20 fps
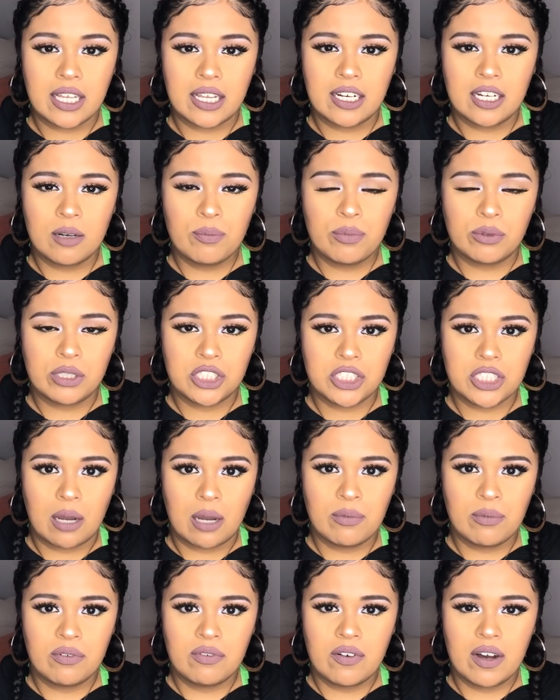set up with
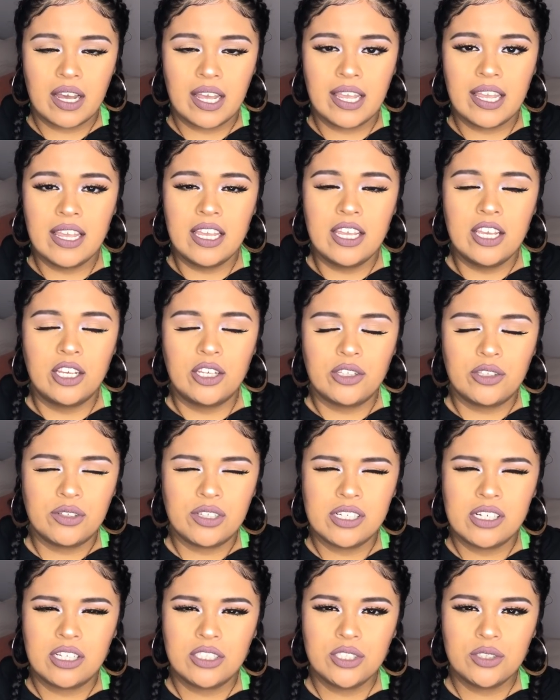Shopify, you
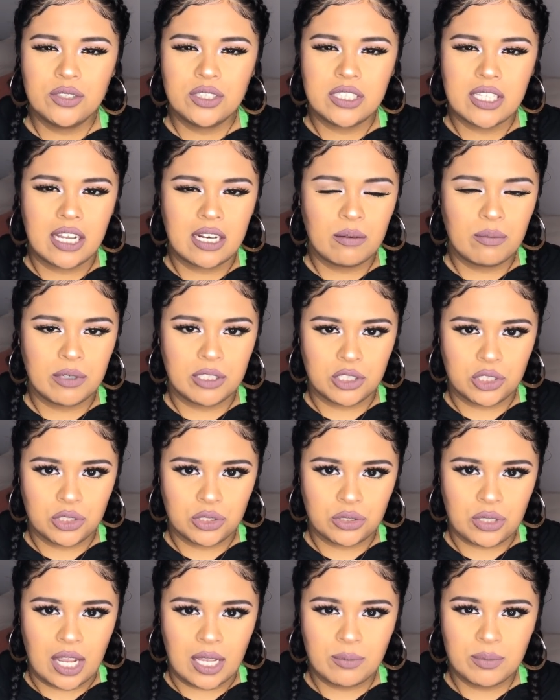can also set up a
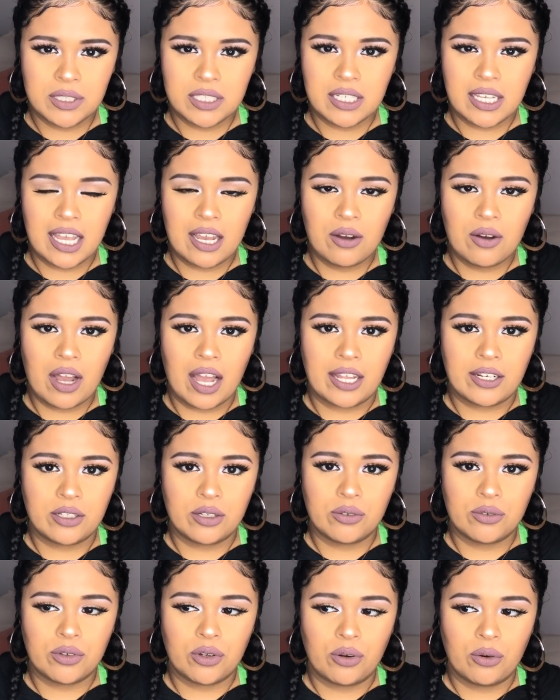Stripes account. I
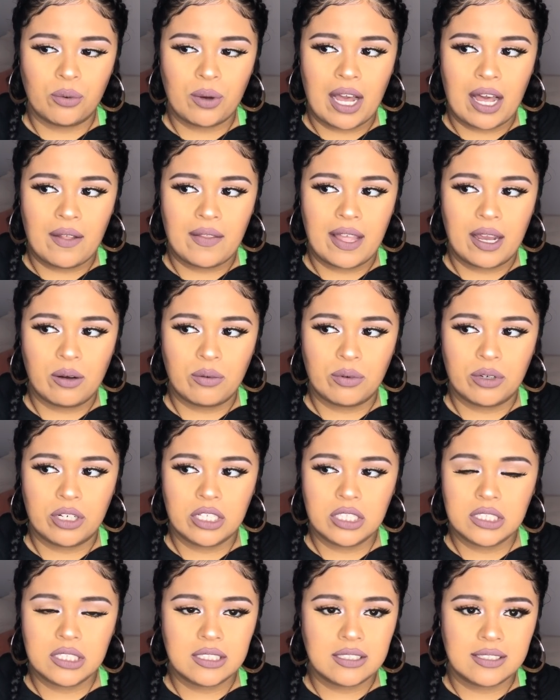don't know how that
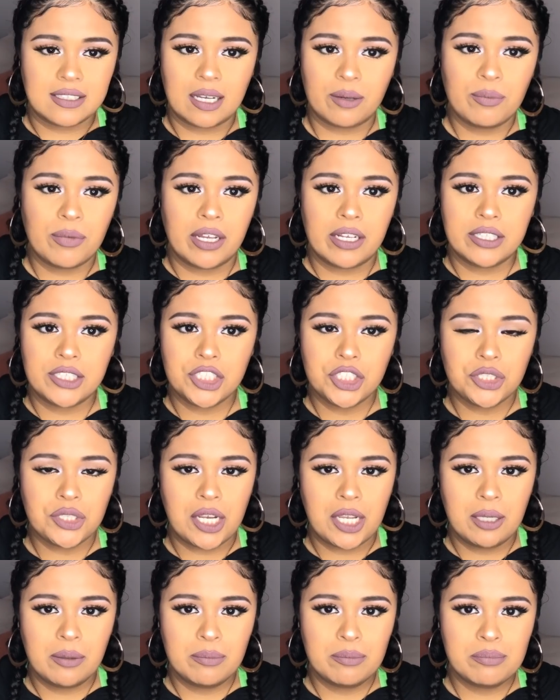works because I'm not a
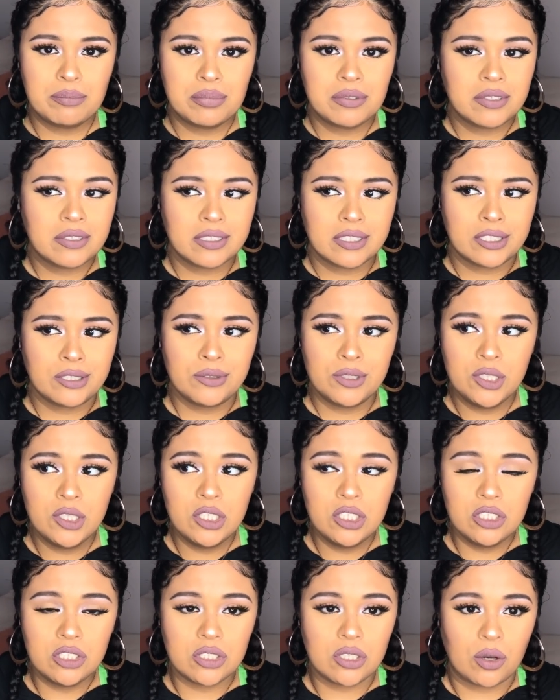Stripes
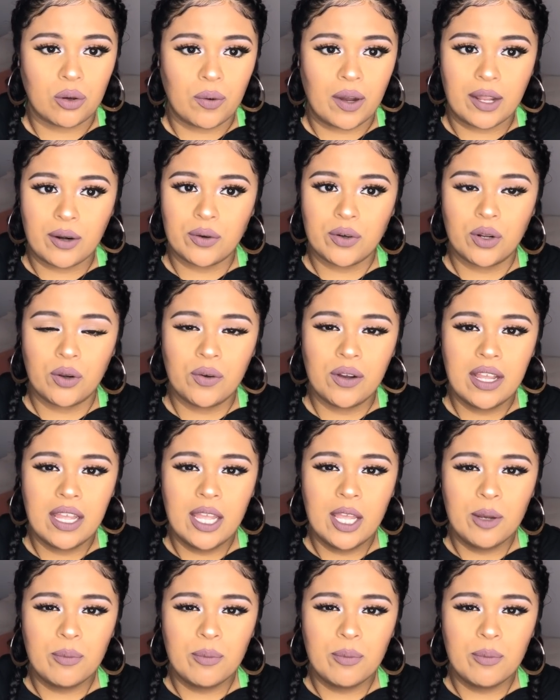user, so I don't know.